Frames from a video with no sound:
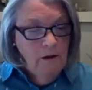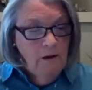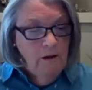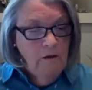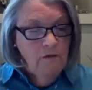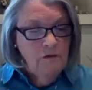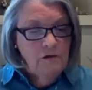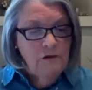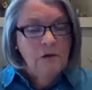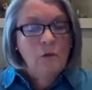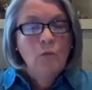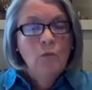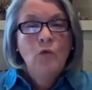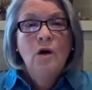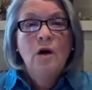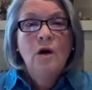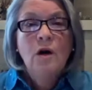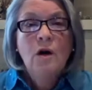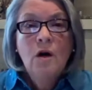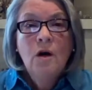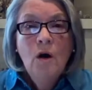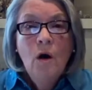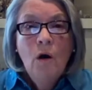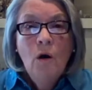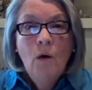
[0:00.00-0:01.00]
you've somewhere
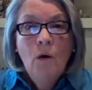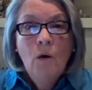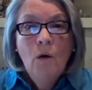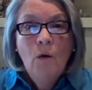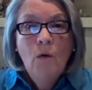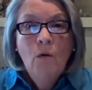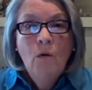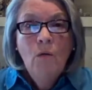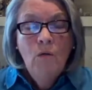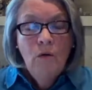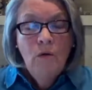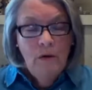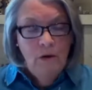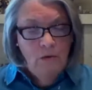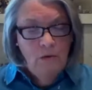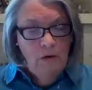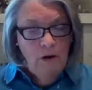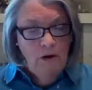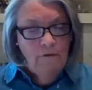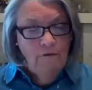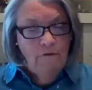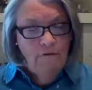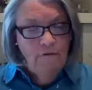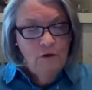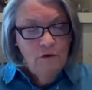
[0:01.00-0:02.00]
to go, you
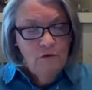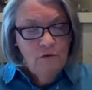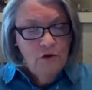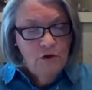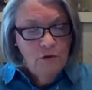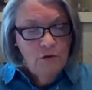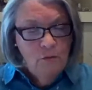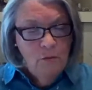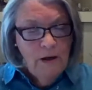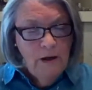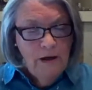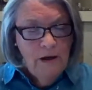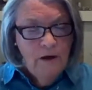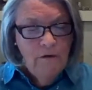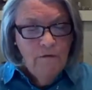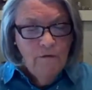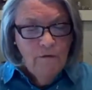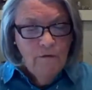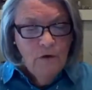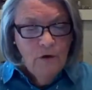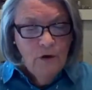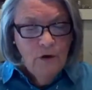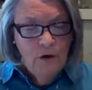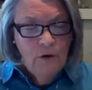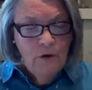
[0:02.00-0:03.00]
have future waiting
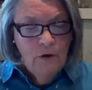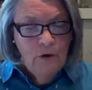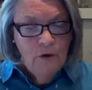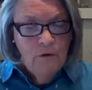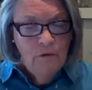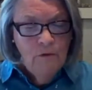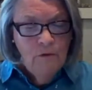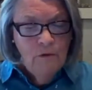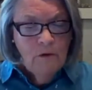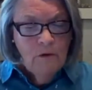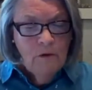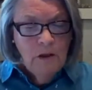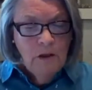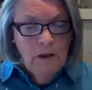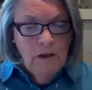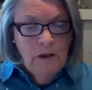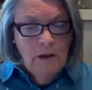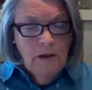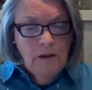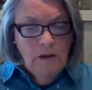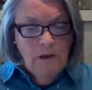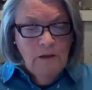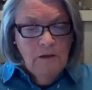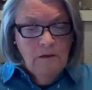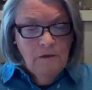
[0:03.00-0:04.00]
for you.
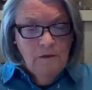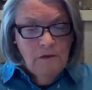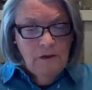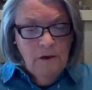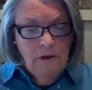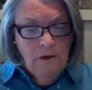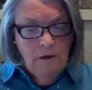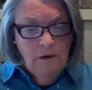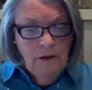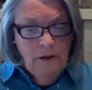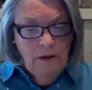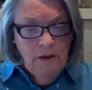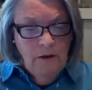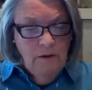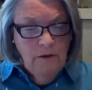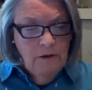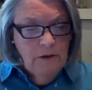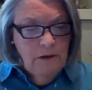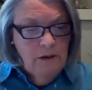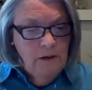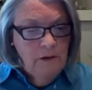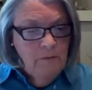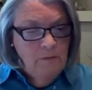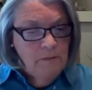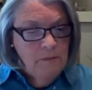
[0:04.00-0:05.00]
Sarah let a
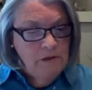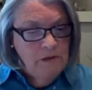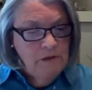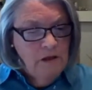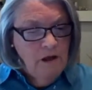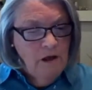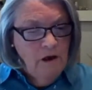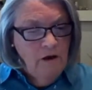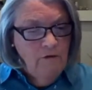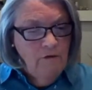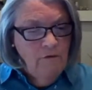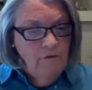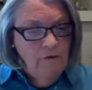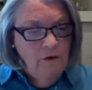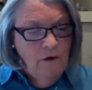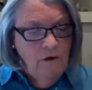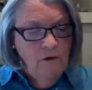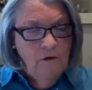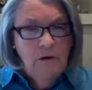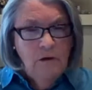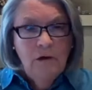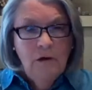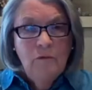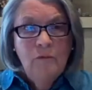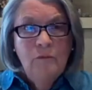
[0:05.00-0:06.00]
deep sigh,
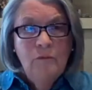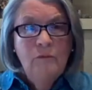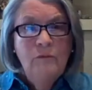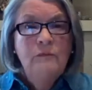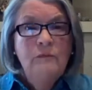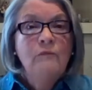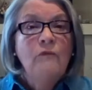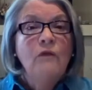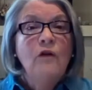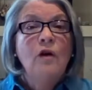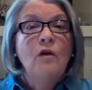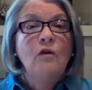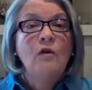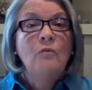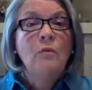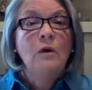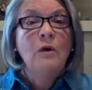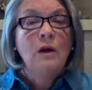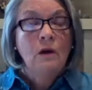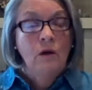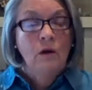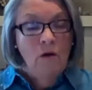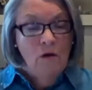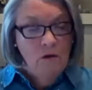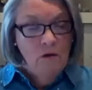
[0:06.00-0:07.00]
followed, a, followed by
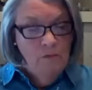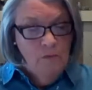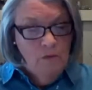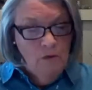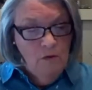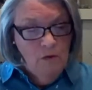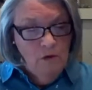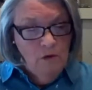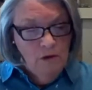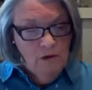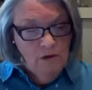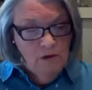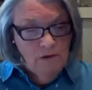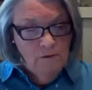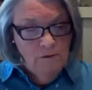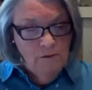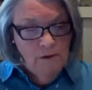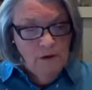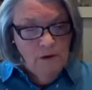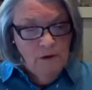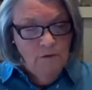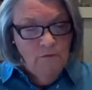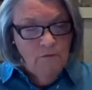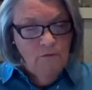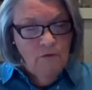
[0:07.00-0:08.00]
a long pause,
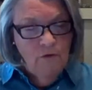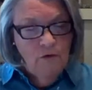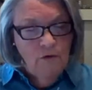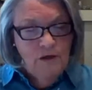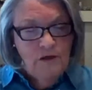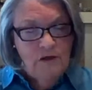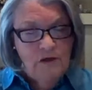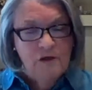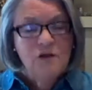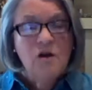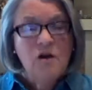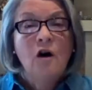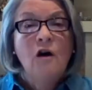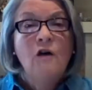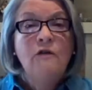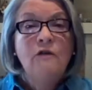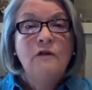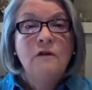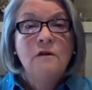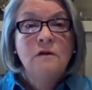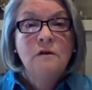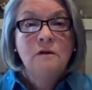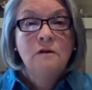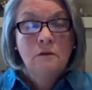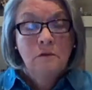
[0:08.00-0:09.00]
and her voice
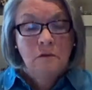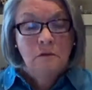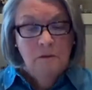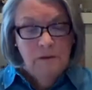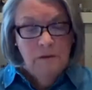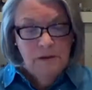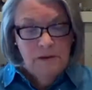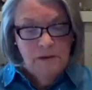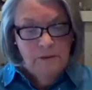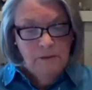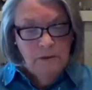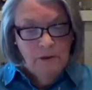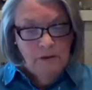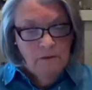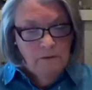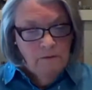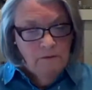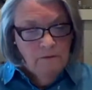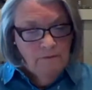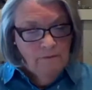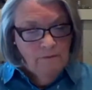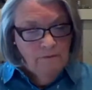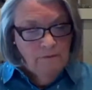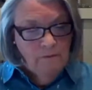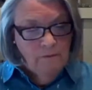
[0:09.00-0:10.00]
softened to a whisper.
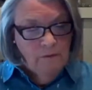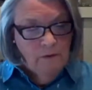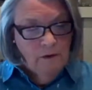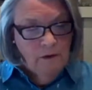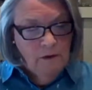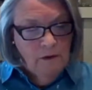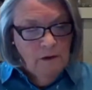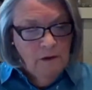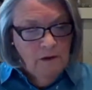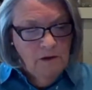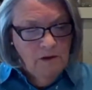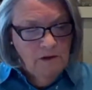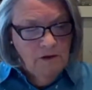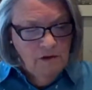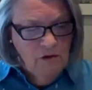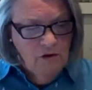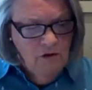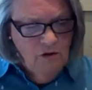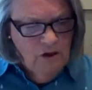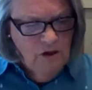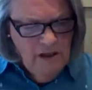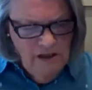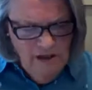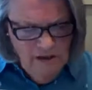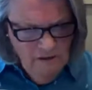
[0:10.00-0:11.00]

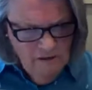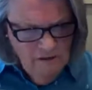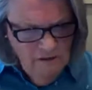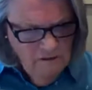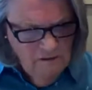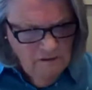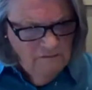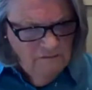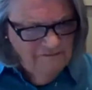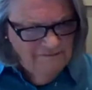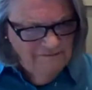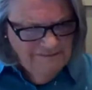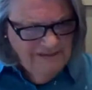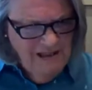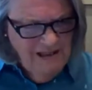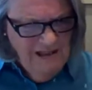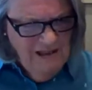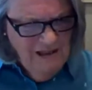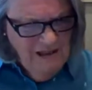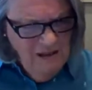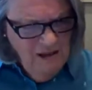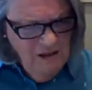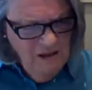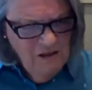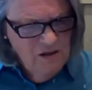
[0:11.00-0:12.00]
Sorry,
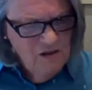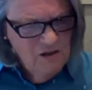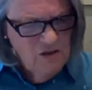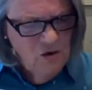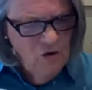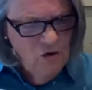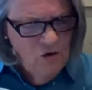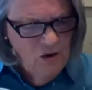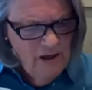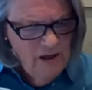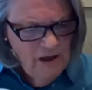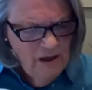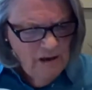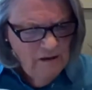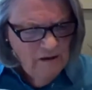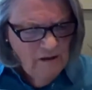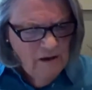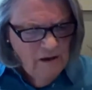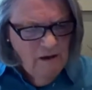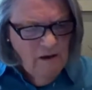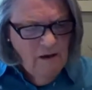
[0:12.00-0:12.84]
sorry.